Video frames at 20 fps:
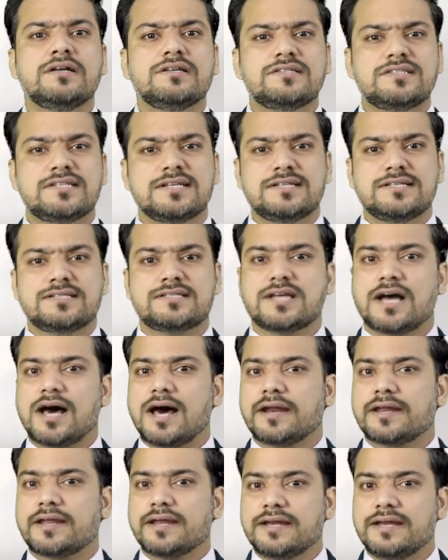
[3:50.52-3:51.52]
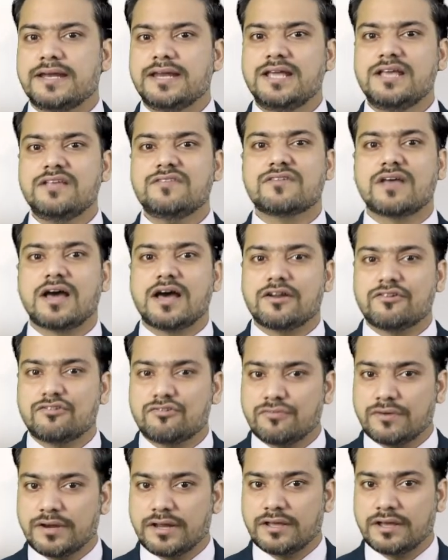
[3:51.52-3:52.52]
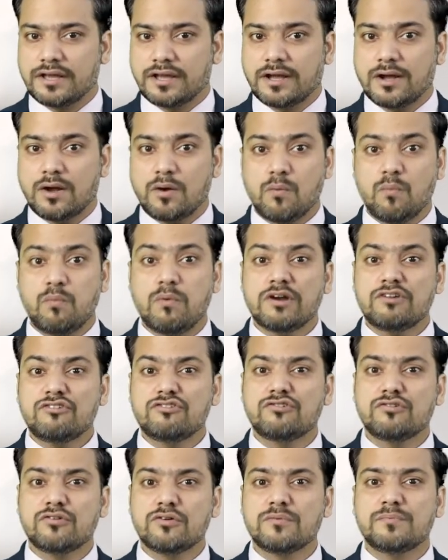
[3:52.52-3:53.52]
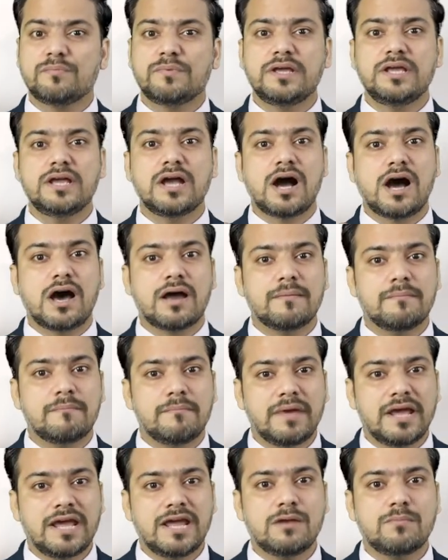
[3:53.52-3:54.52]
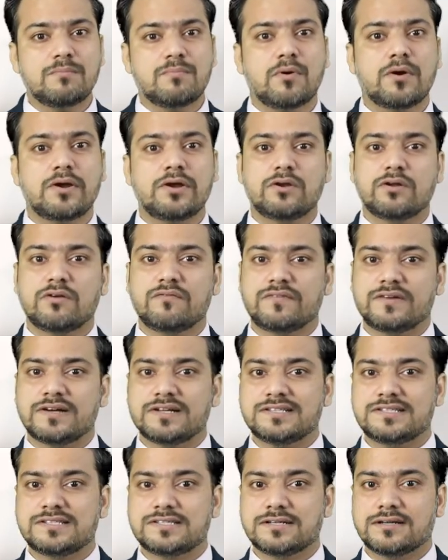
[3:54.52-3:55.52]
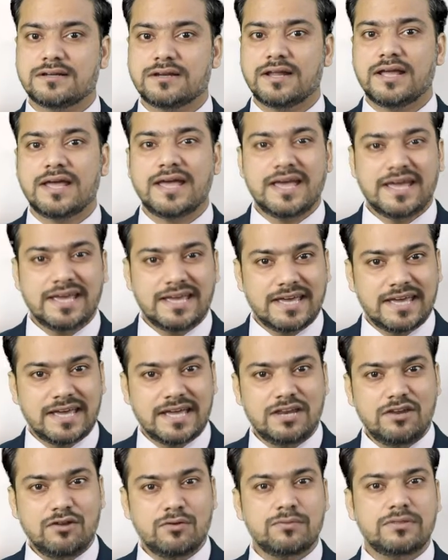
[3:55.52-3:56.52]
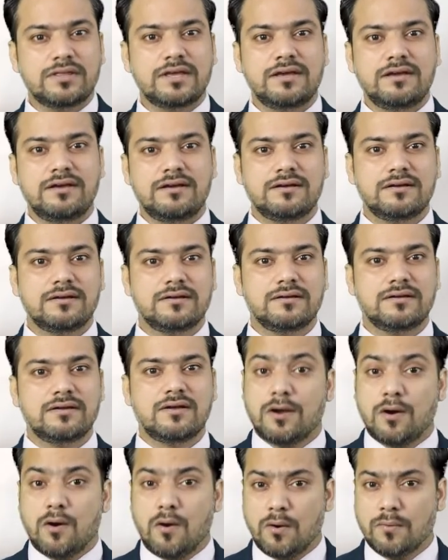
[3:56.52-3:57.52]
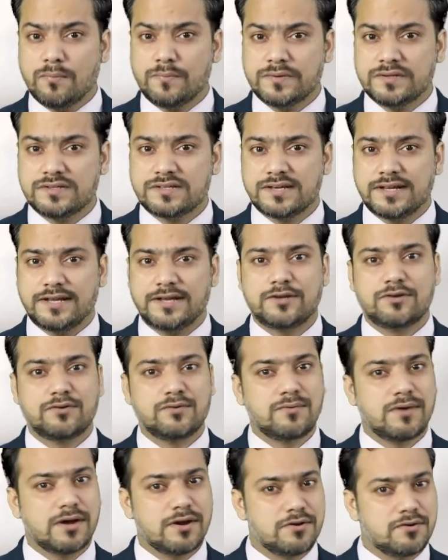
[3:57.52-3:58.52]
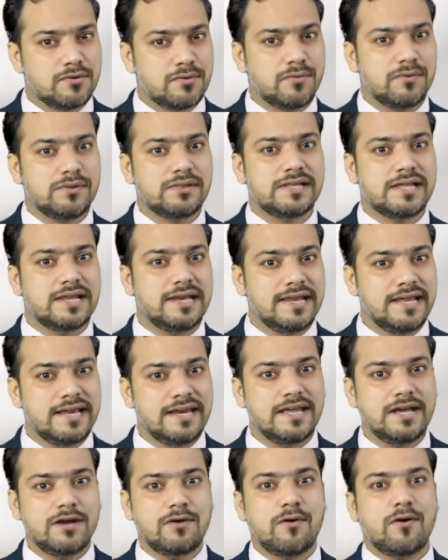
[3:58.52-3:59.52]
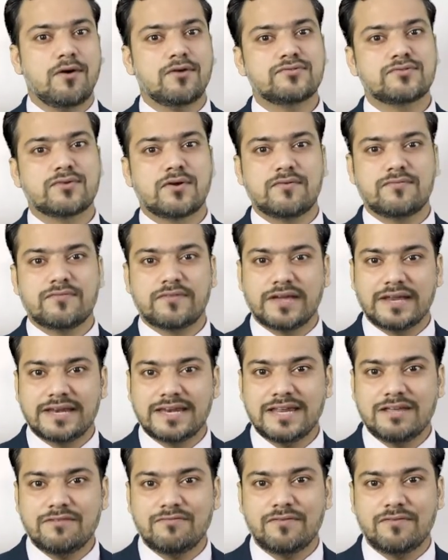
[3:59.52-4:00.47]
Since our kidneys are shrinking, what should be our main point of concern? Can you think? Obviously, to control the leading cause of kidney